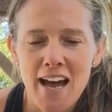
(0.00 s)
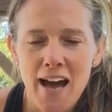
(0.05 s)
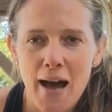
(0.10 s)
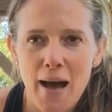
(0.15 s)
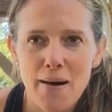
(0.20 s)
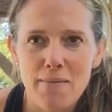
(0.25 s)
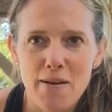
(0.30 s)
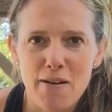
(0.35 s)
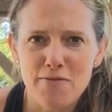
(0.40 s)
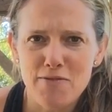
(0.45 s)

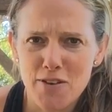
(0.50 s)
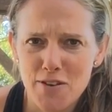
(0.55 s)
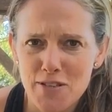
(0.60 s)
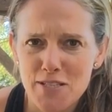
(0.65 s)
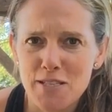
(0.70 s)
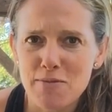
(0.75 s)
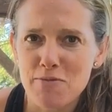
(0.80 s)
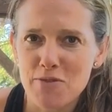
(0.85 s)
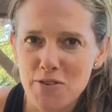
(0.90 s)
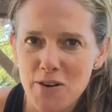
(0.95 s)
I've
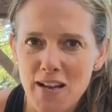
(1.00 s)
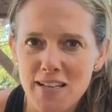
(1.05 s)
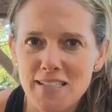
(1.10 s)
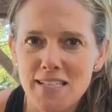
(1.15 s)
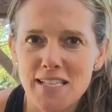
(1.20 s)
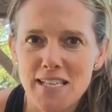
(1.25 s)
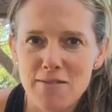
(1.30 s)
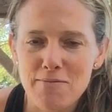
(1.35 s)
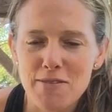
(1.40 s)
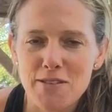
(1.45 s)
noticed some trends
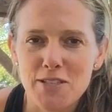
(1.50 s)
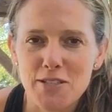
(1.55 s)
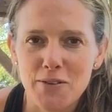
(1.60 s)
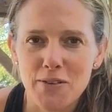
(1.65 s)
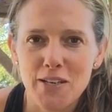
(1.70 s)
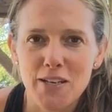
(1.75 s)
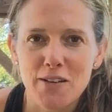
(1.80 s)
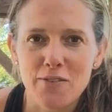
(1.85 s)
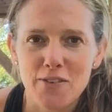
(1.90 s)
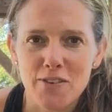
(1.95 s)
as I've been
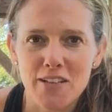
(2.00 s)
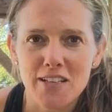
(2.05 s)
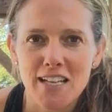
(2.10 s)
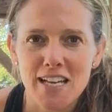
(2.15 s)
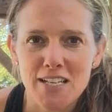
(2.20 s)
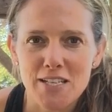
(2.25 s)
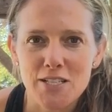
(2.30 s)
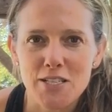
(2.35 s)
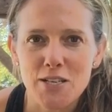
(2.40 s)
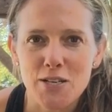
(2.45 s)
screening for the
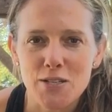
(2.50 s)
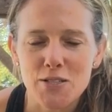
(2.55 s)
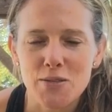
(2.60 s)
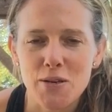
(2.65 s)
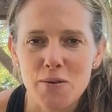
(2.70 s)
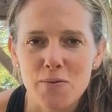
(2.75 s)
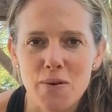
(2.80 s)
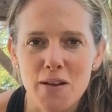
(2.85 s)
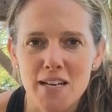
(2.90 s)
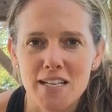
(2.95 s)
last year,
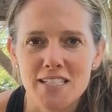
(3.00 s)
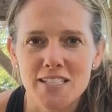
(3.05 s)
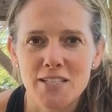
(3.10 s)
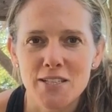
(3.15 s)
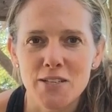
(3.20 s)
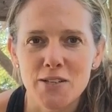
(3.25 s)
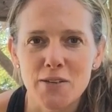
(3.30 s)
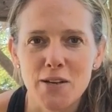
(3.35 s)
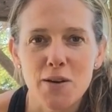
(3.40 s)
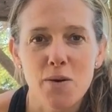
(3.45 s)
so I wanted
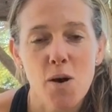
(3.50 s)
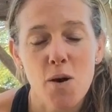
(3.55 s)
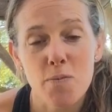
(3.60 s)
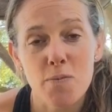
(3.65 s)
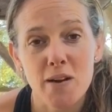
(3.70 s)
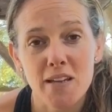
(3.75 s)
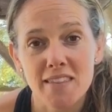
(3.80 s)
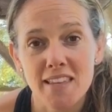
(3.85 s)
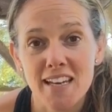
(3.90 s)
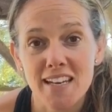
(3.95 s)
to
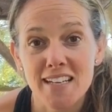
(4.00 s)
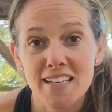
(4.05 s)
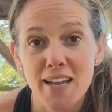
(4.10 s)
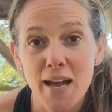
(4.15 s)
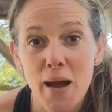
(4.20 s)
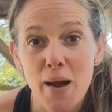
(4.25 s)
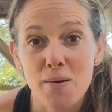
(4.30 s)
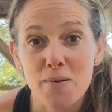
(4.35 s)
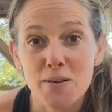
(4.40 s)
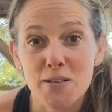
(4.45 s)
incorporate that into
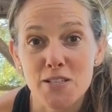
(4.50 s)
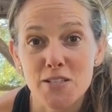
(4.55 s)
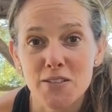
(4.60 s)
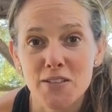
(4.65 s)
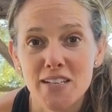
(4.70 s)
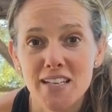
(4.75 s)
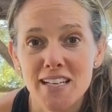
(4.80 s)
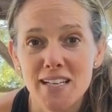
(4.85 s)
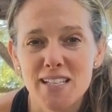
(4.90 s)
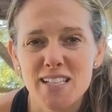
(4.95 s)
how we're
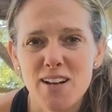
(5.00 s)
screening.